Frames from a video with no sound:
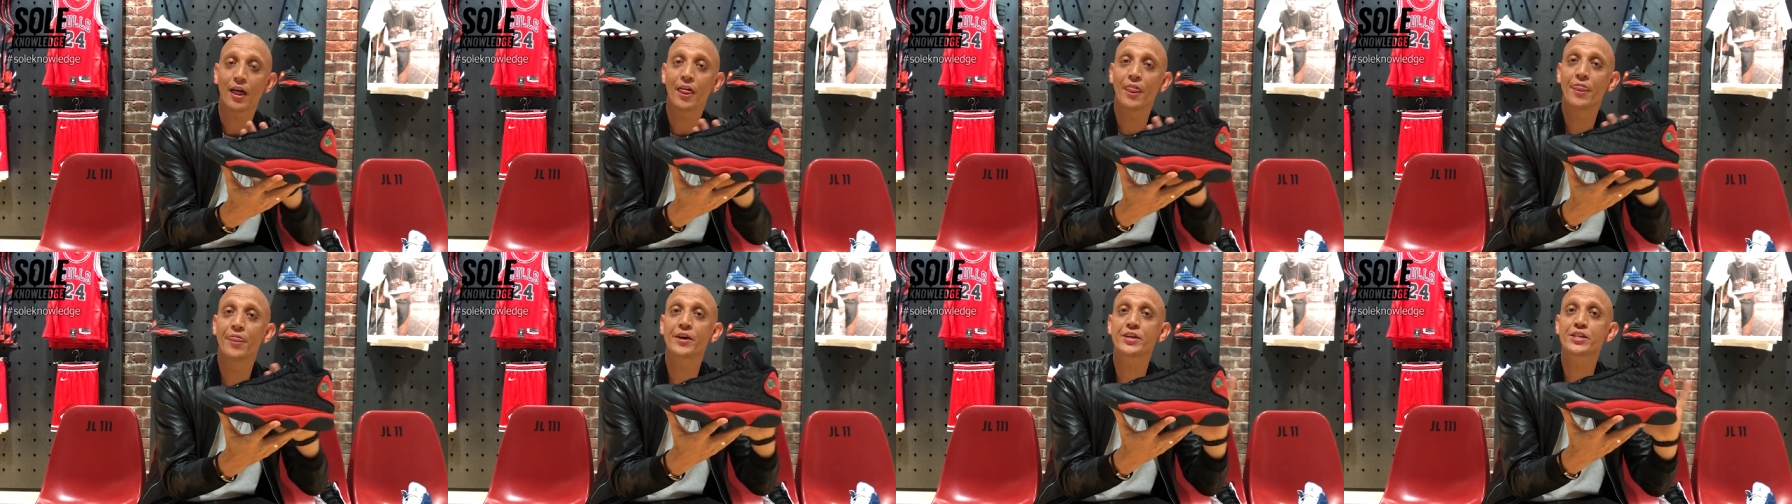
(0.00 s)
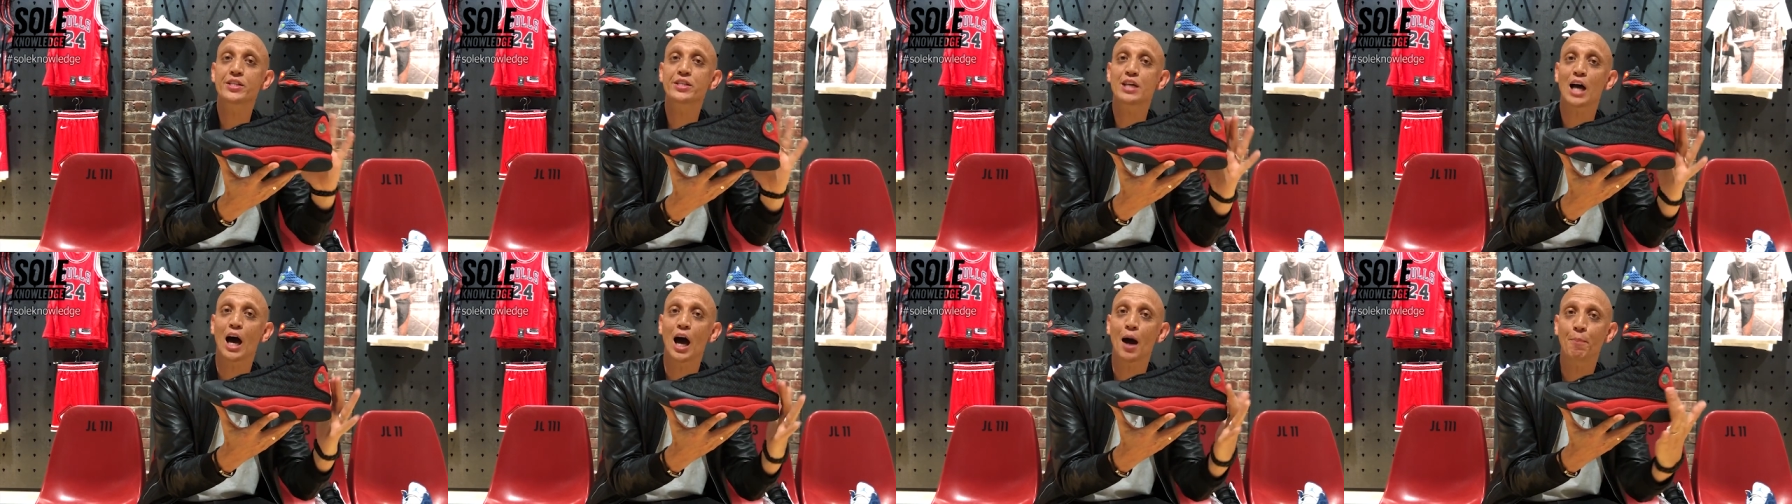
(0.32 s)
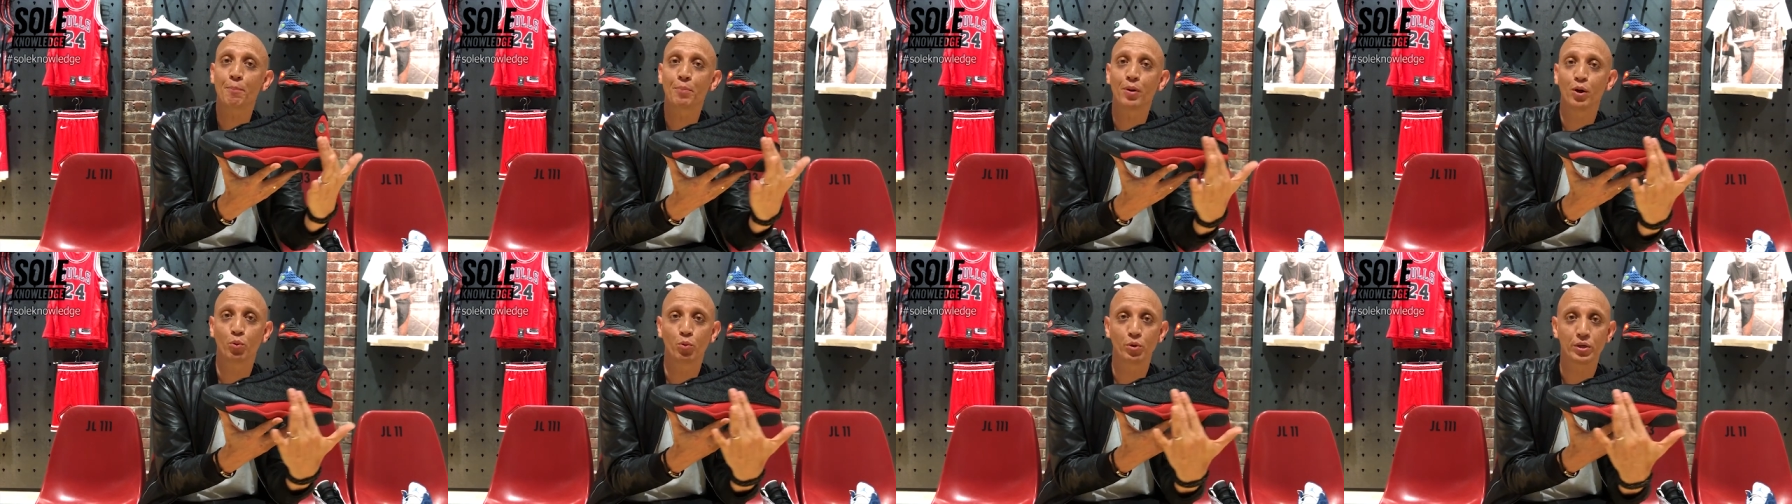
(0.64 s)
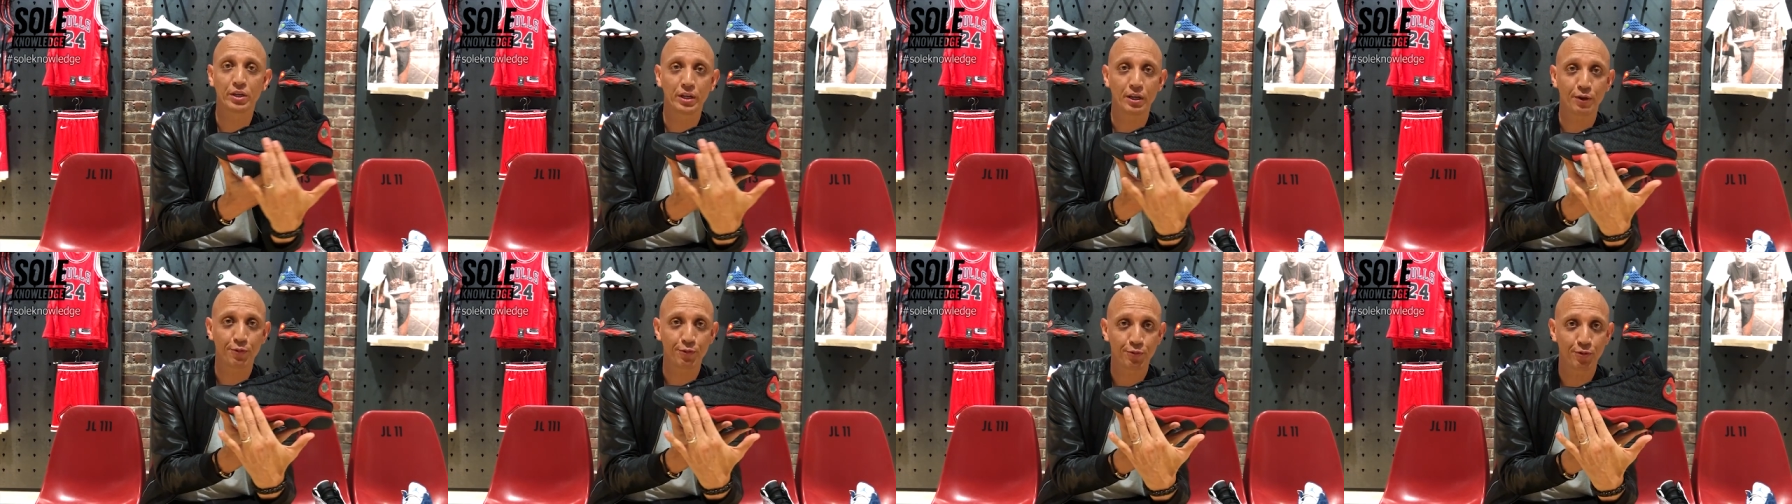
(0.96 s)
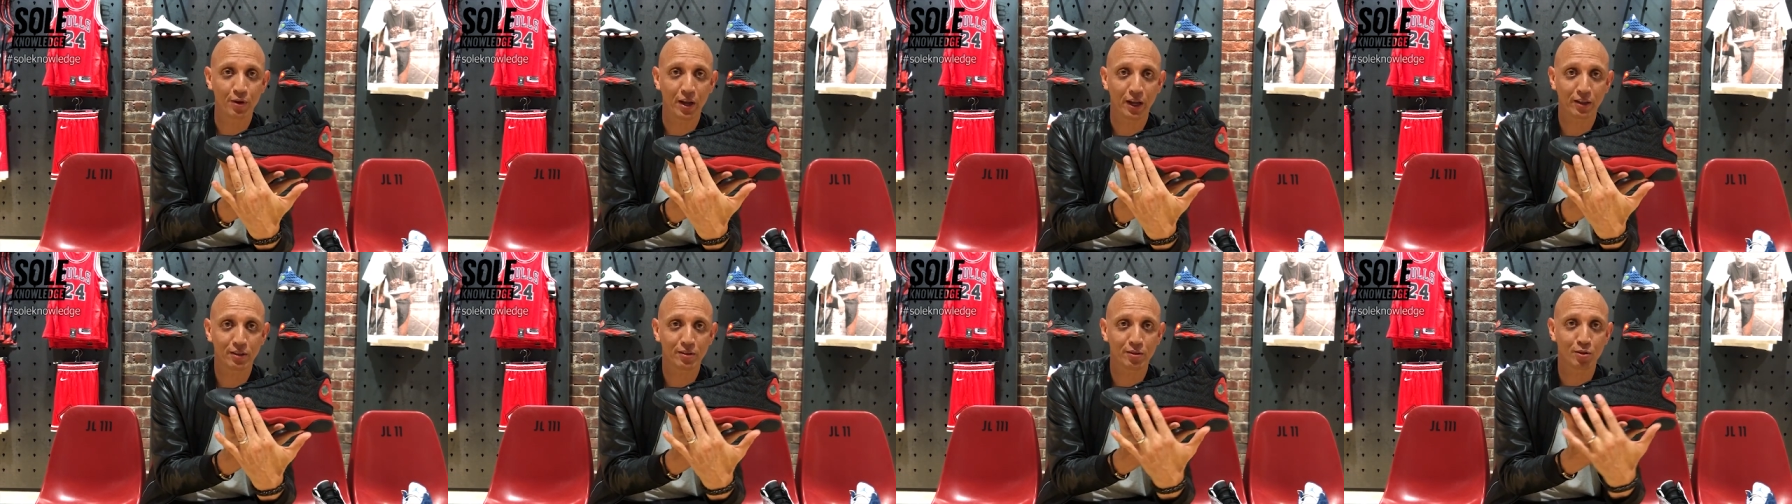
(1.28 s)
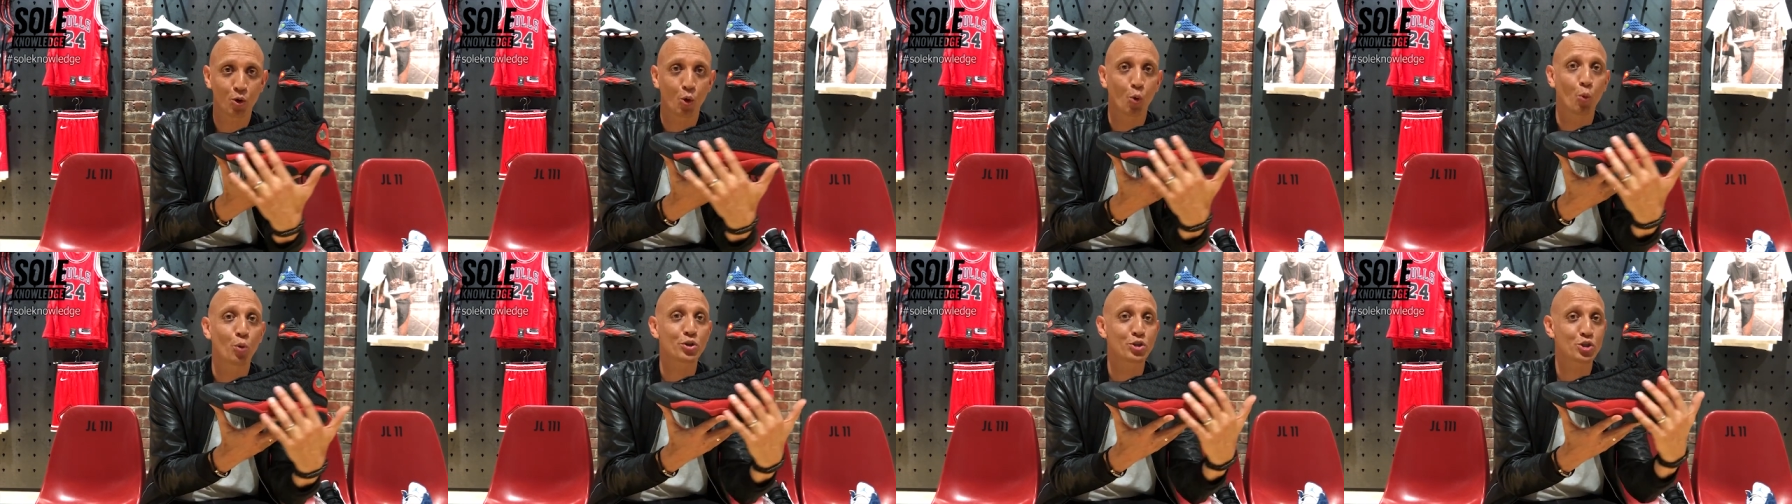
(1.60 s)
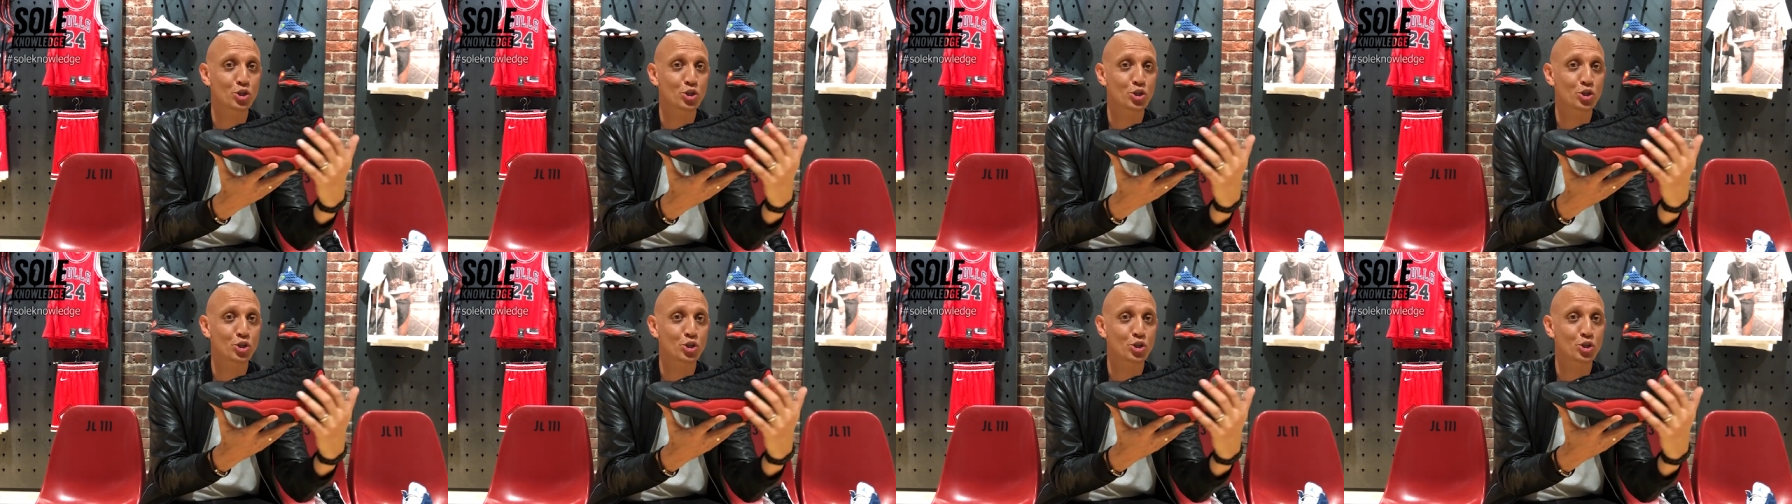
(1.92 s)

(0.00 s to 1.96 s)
this upper would reflect with